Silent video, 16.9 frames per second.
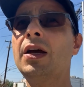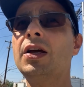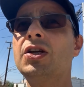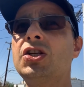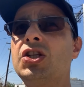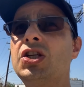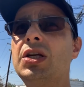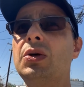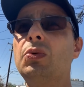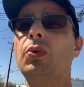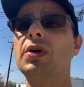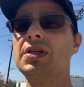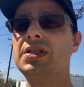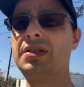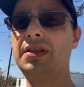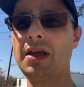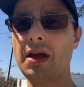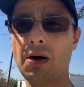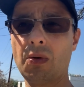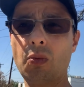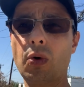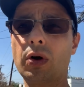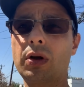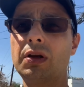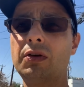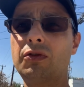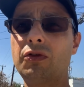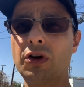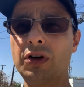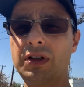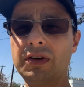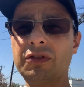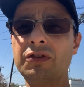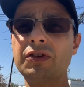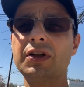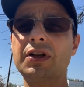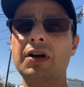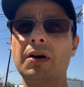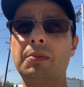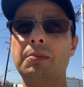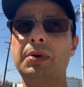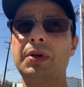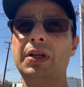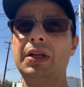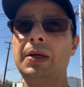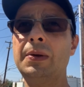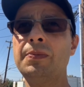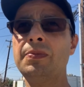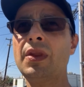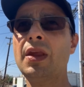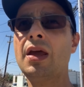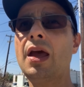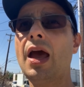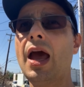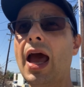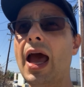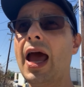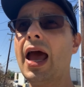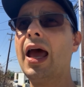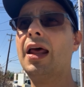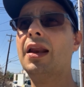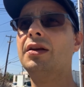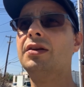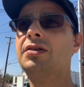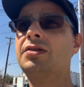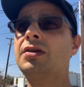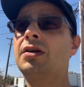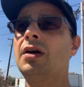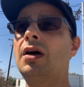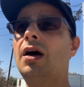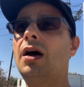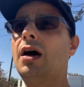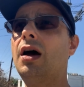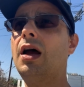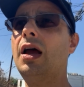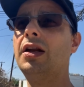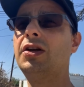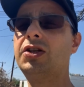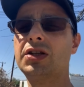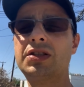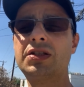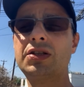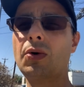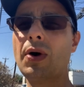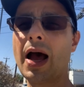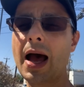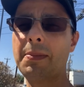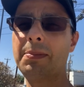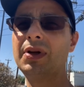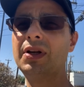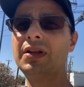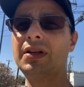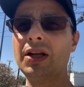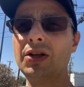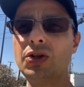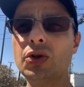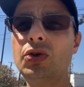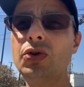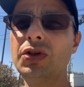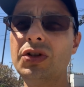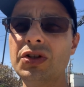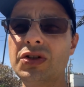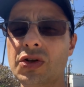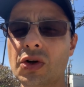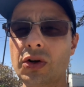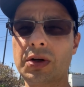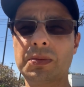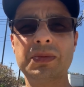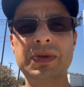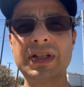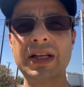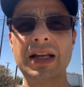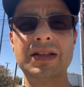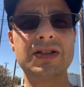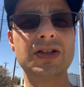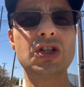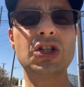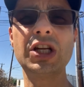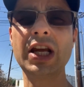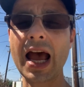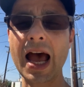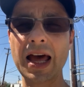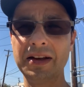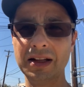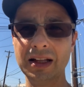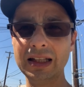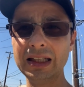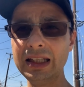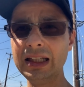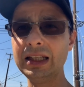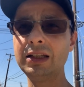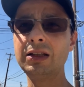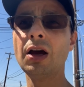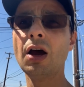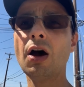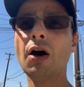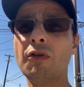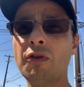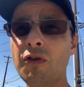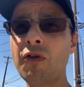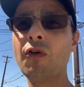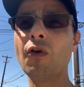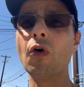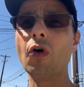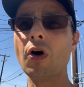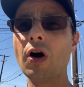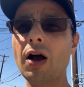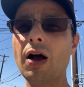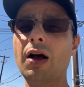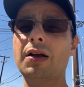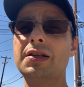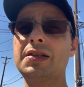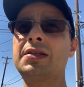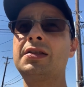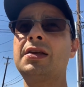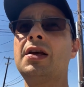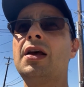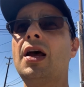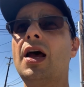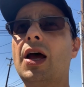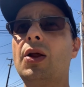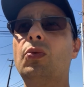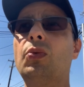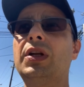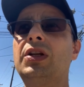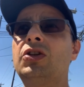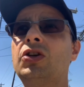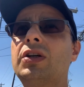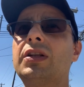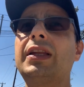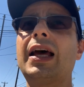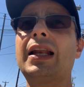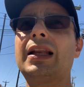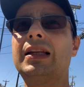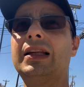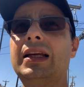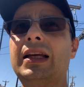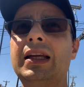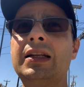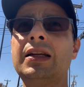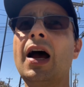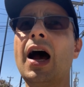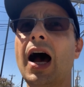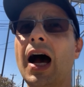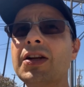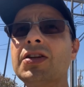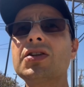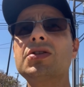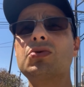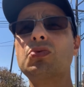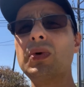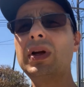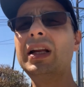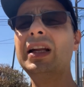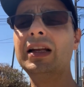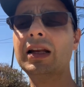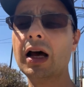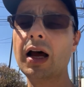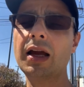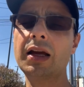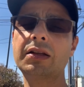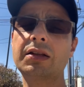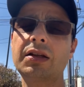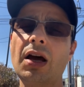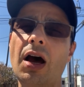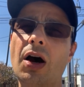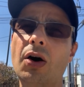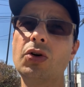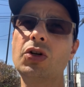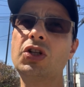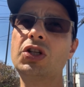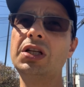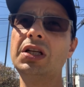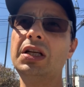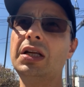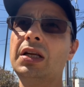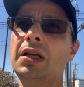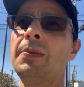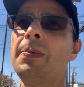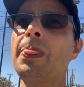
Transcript: She was there working for a different company, and it just so happened that due to the circumstances she had a lead for us, and we took that lead. I just really liked how she